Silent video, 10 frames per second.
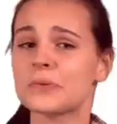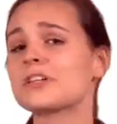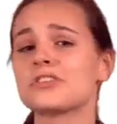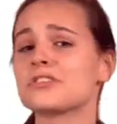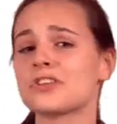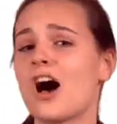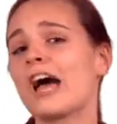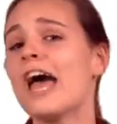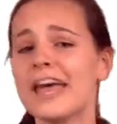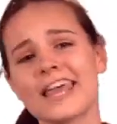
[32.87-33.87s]
an original
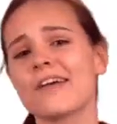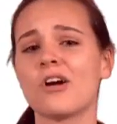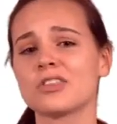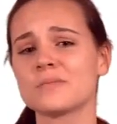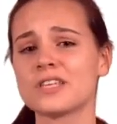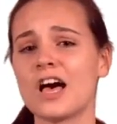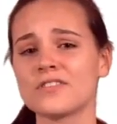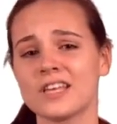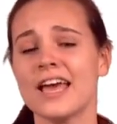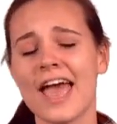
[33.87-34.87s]
song they wrote
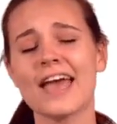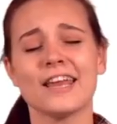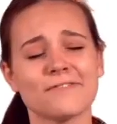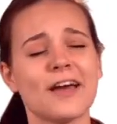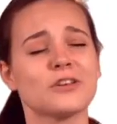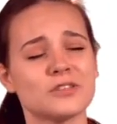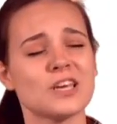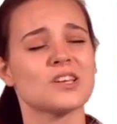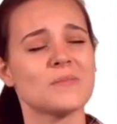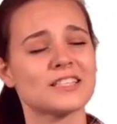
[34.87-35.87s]
themselves, and if I do
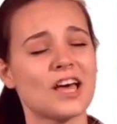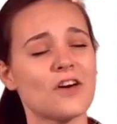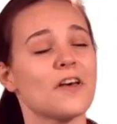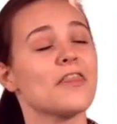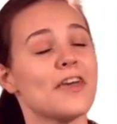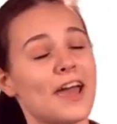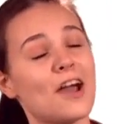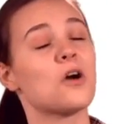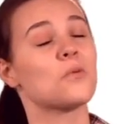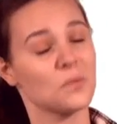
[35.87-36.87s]
say so myself, they
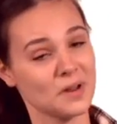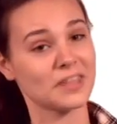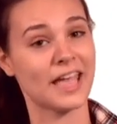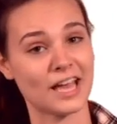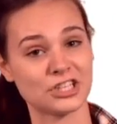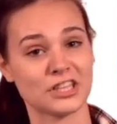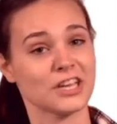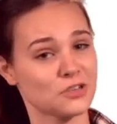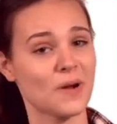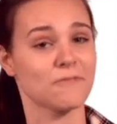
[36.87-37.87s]
are really catchy.
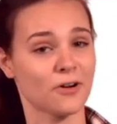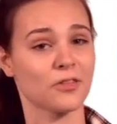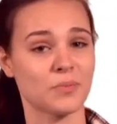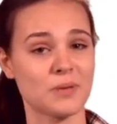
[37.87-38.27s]
They should write for other